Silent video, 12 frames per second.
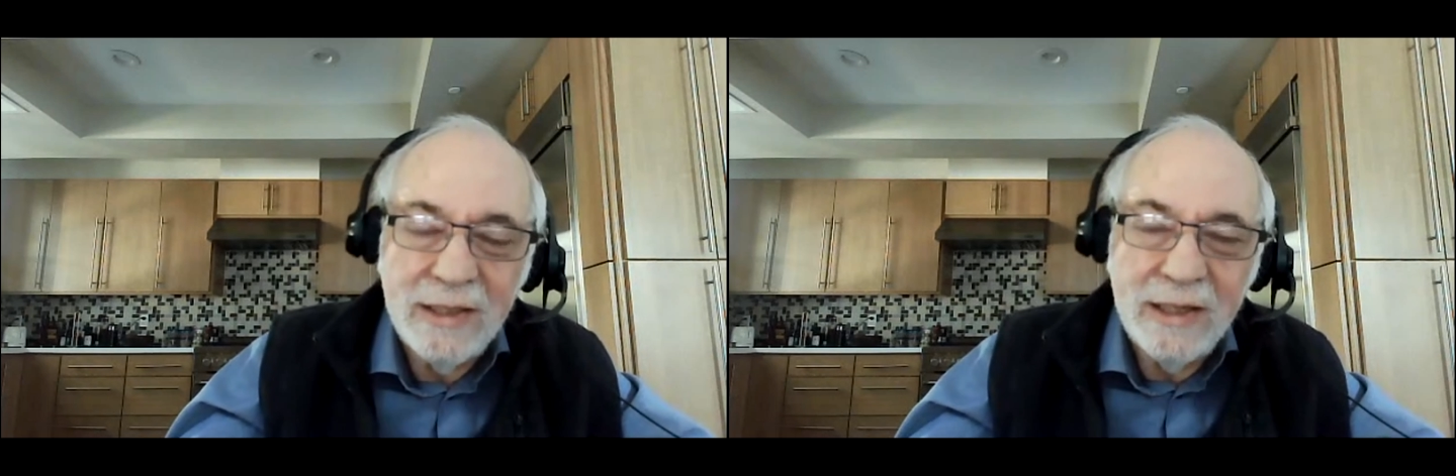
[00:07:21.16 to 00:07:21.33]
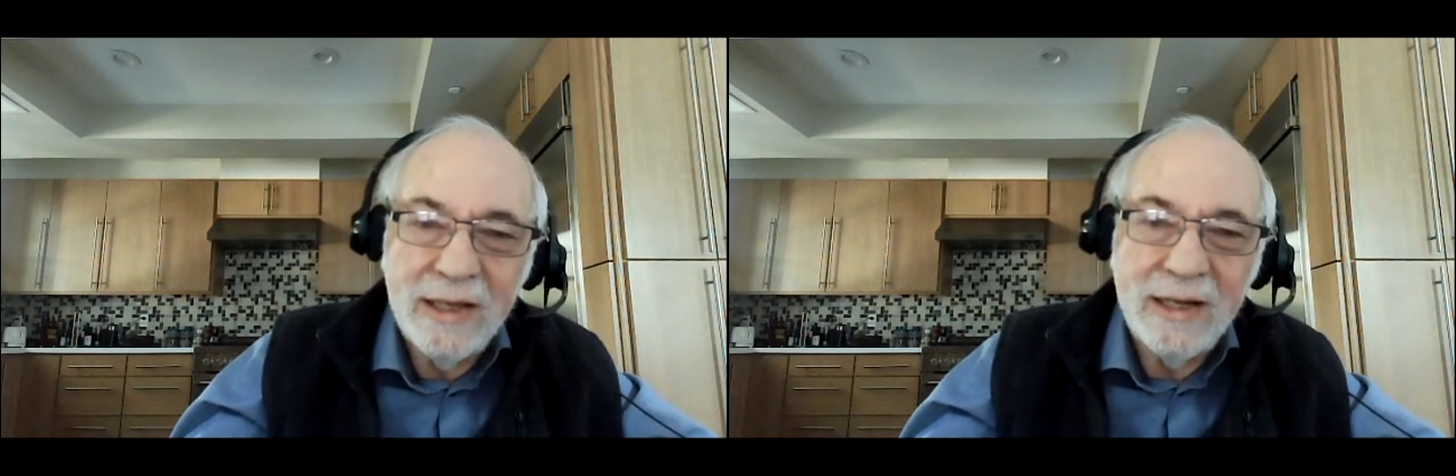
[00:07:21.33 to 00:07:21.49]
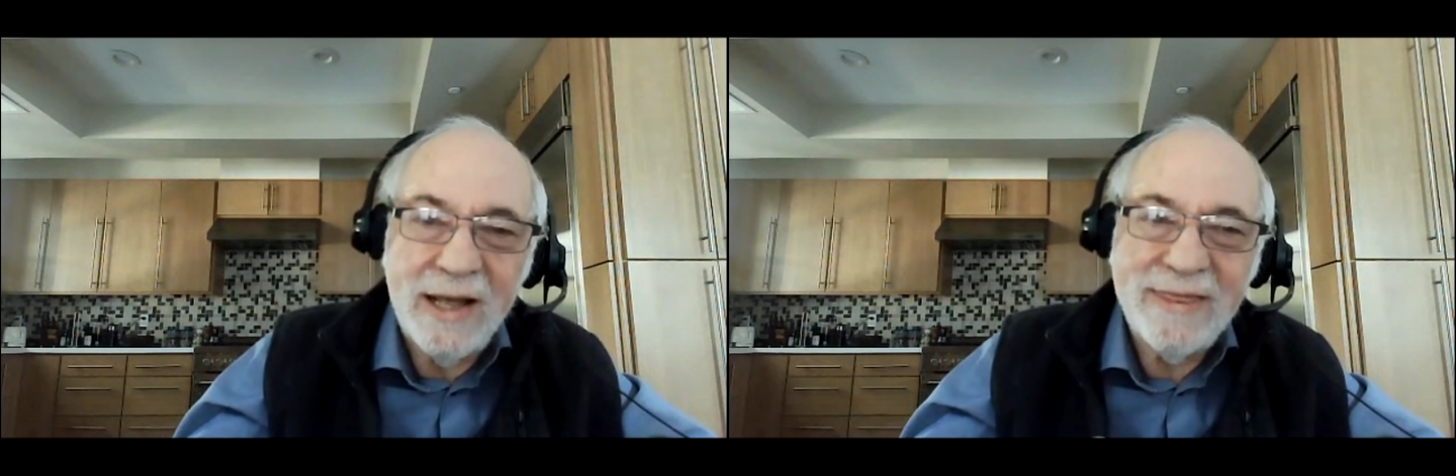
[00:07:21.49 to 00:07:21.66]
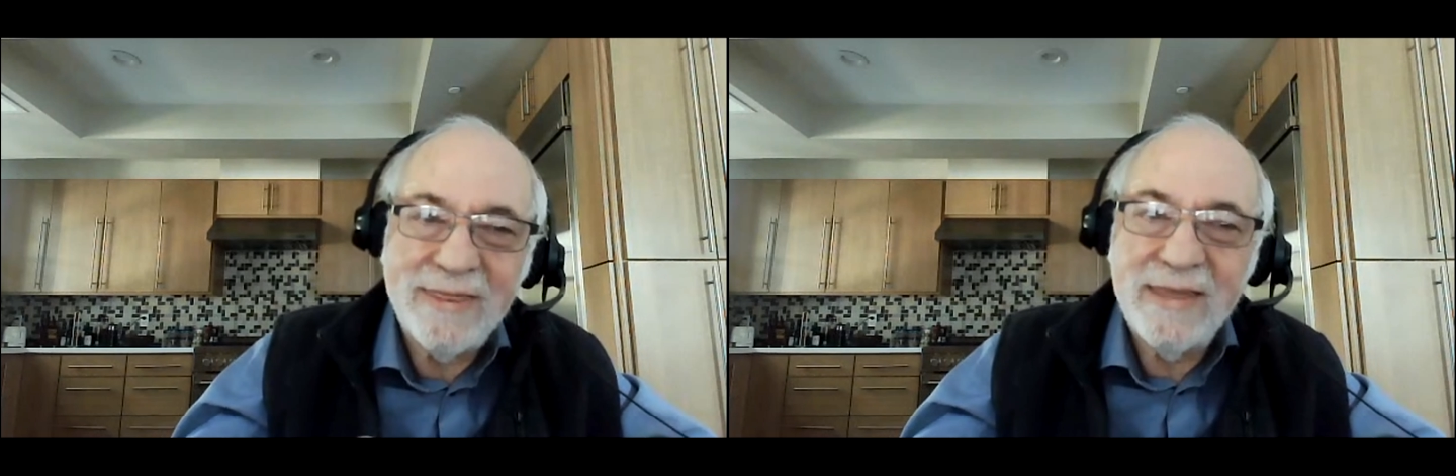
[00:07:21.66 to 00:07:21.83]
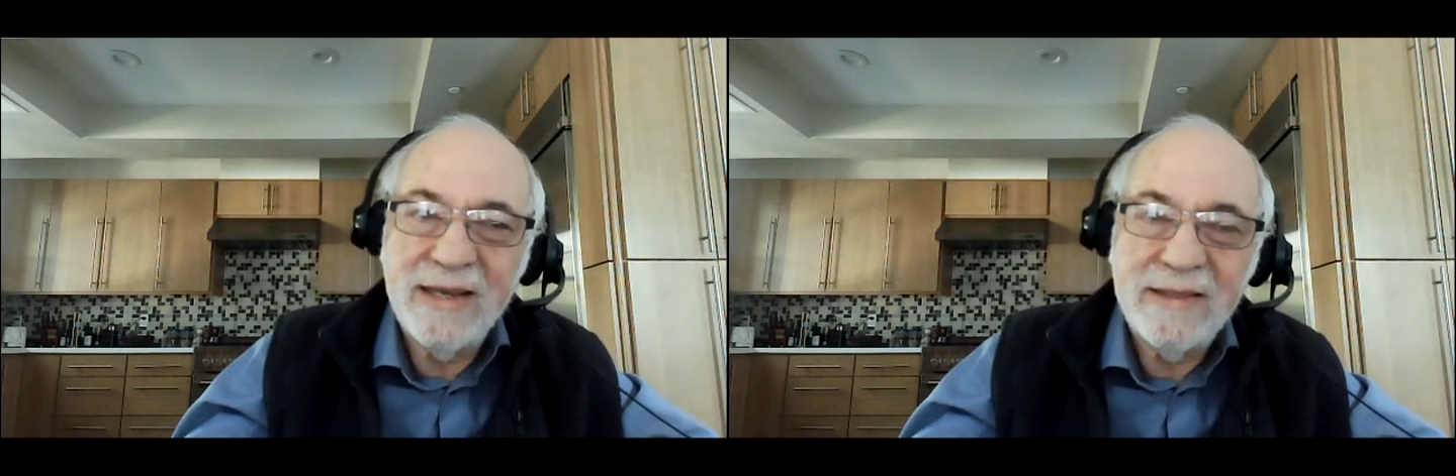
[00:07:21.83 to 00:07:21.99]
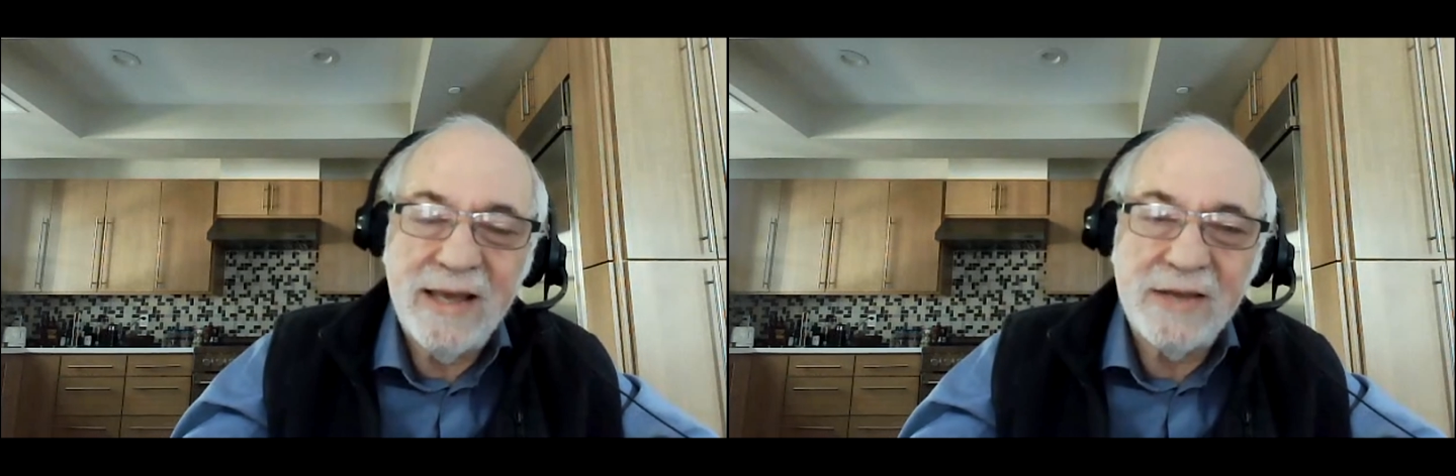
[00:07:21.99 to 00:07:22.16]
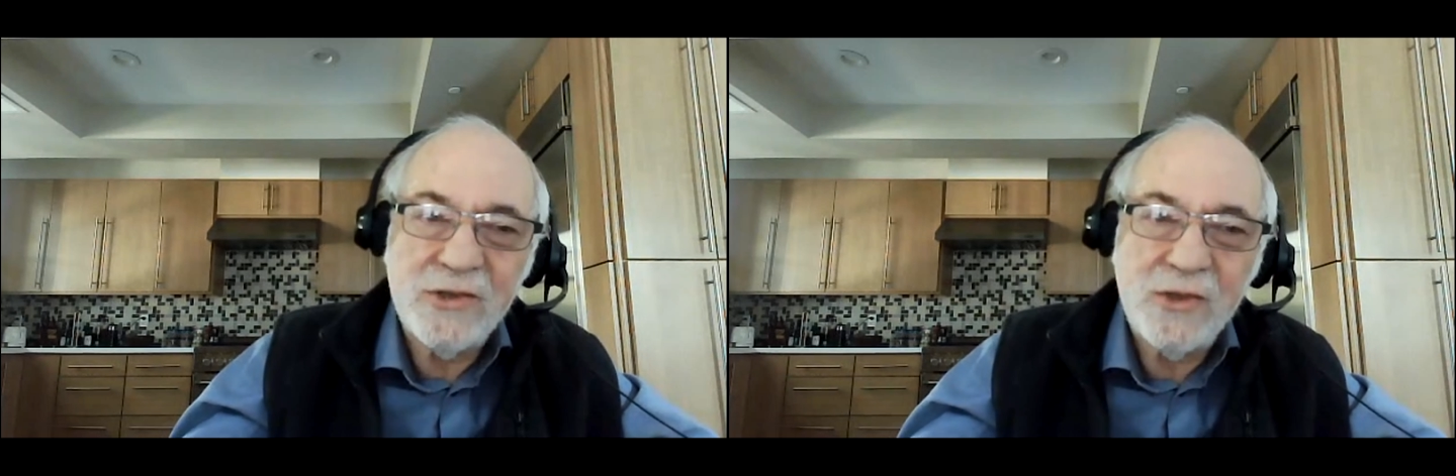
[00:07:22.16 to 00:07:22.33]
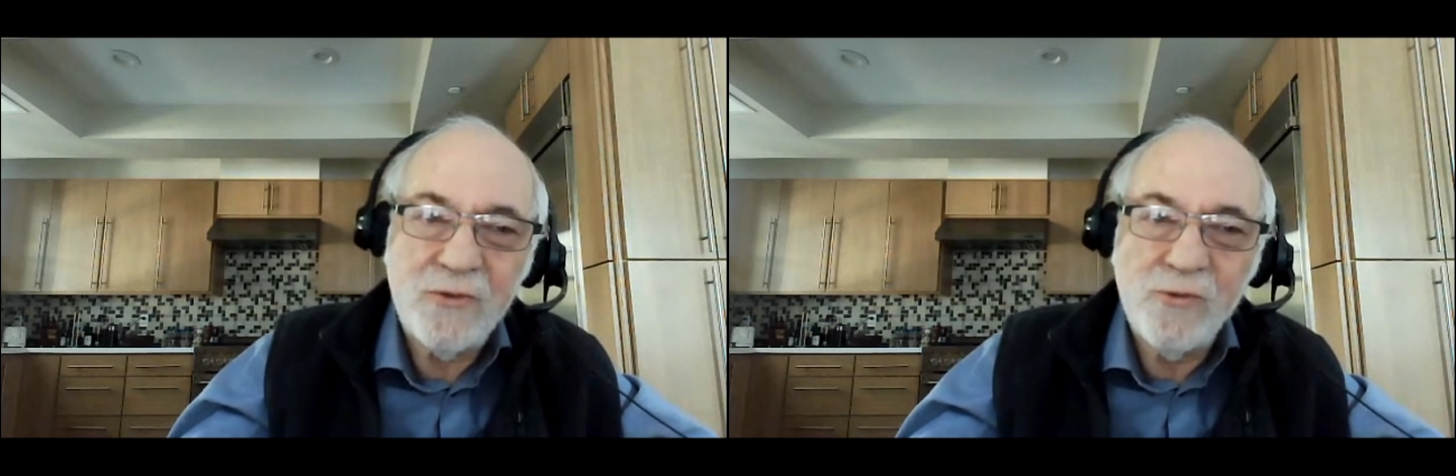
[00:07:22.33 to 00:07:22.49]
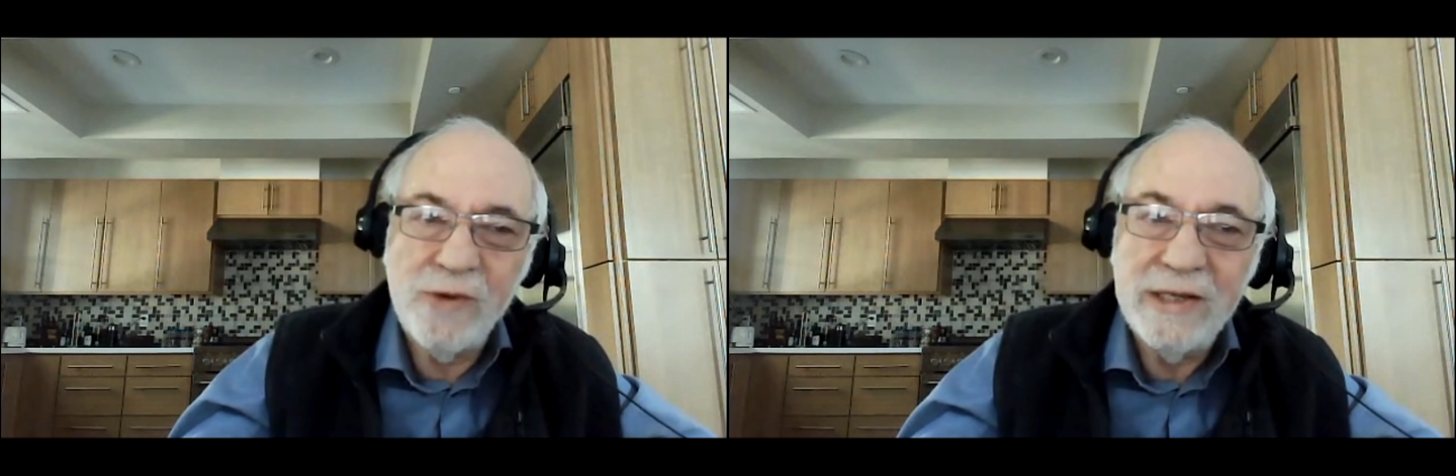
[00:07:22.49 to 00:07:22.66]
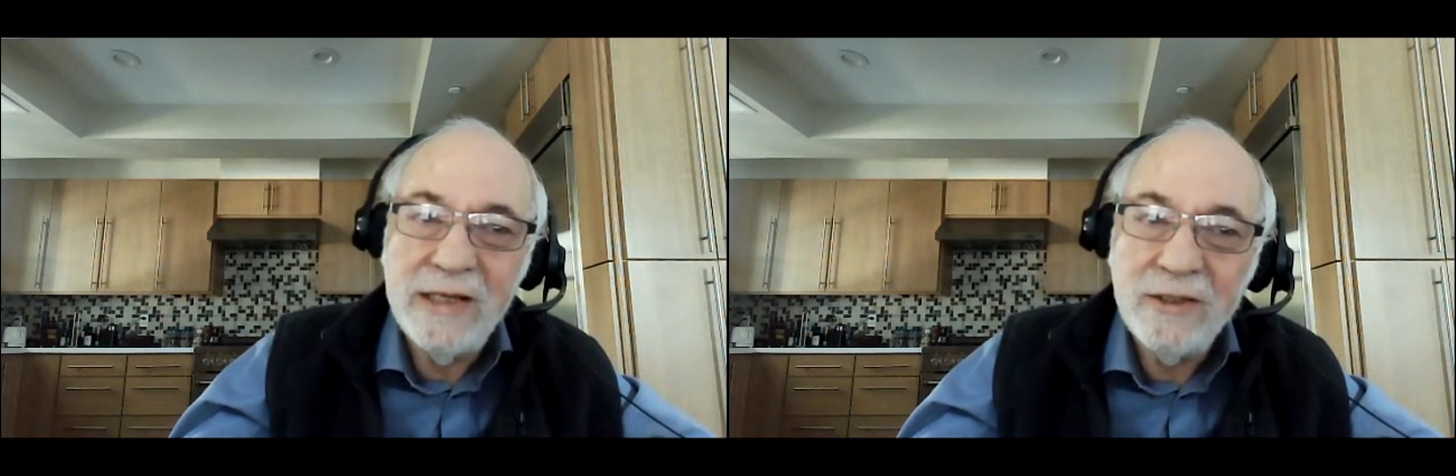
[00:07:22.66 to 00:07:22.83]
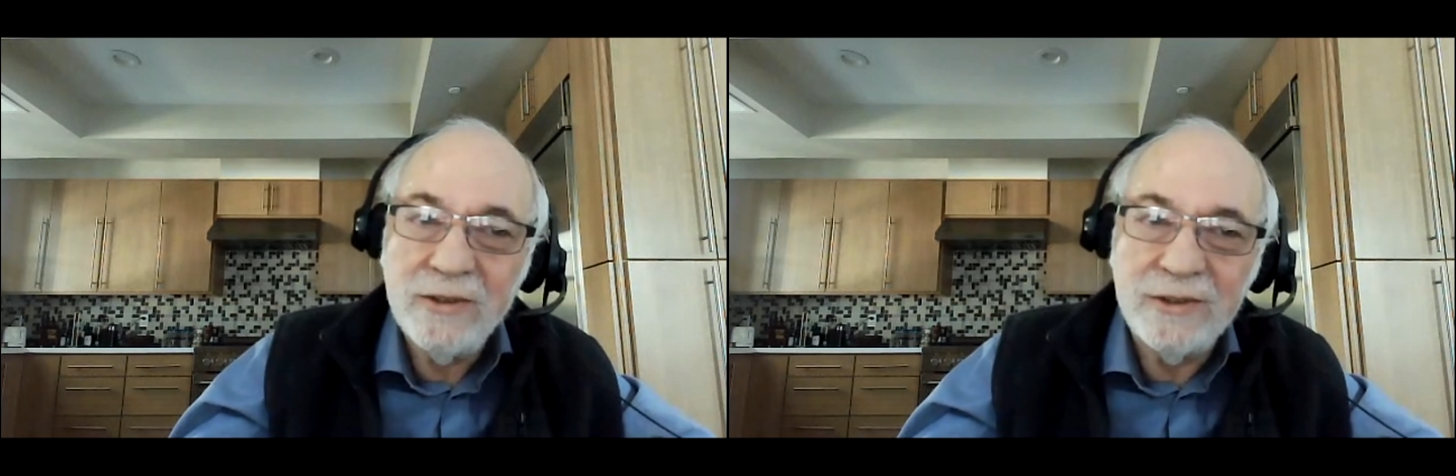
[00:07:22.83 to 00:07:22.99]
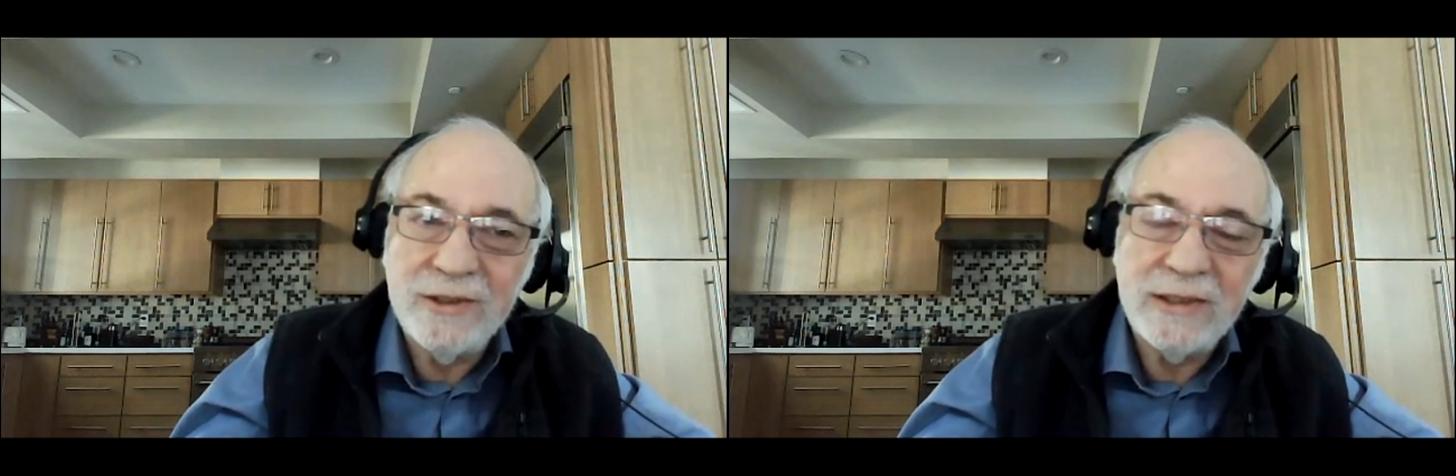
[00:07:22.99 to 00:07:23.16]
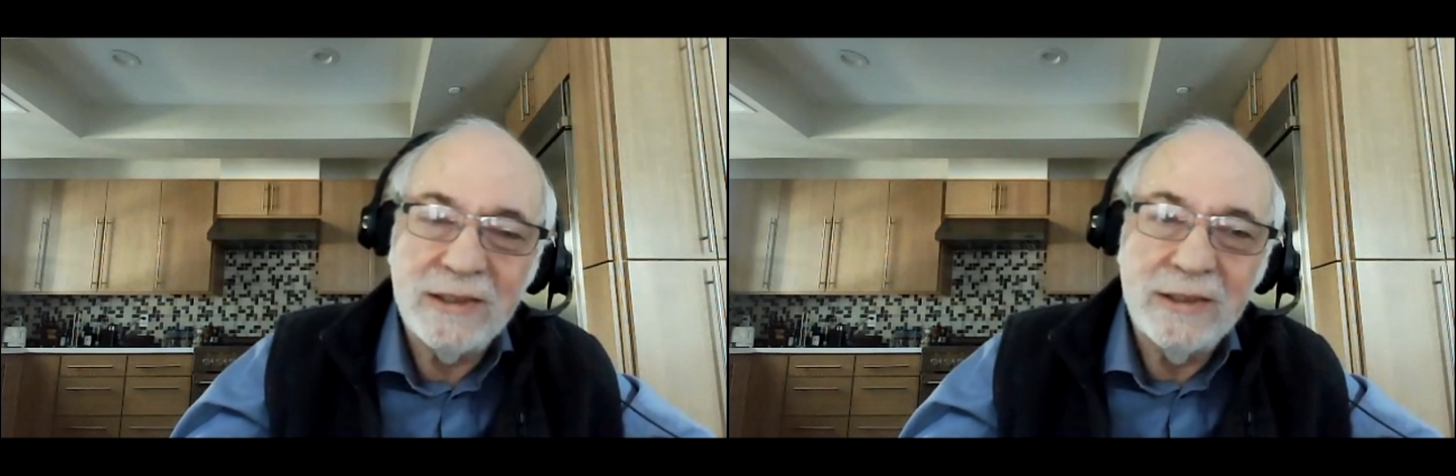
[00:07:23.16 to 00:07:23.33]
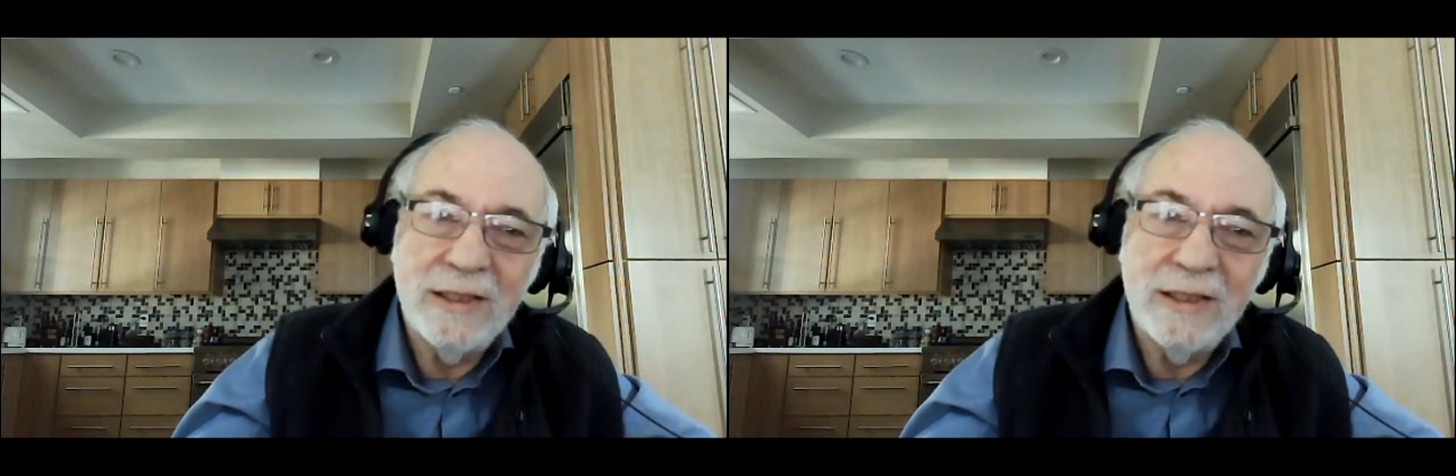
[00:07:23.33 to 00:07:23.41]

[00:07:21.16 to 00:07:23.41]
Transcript: And I think that's 3 years.